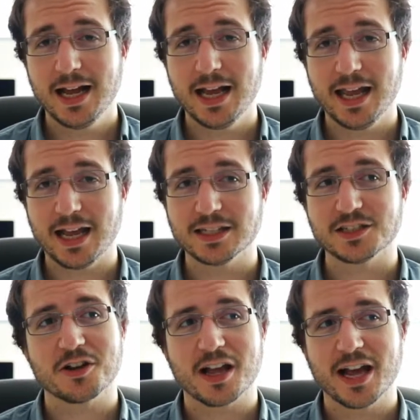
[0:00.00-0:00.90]
and
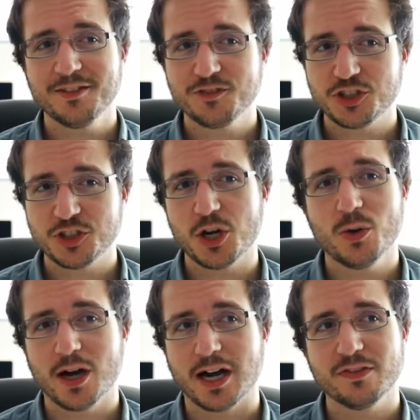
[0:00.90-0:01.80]
kind of
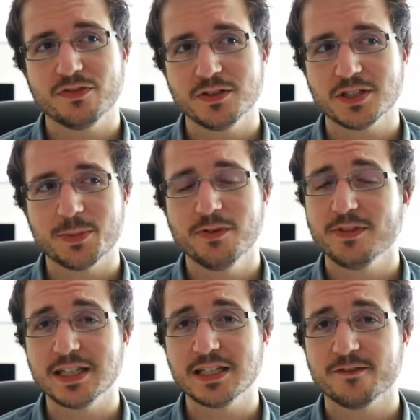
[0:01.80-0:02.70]
show off some of
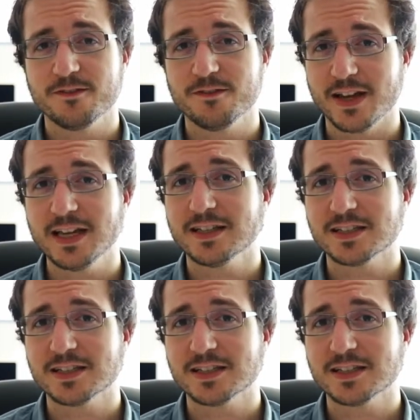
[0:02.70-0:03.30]
these fake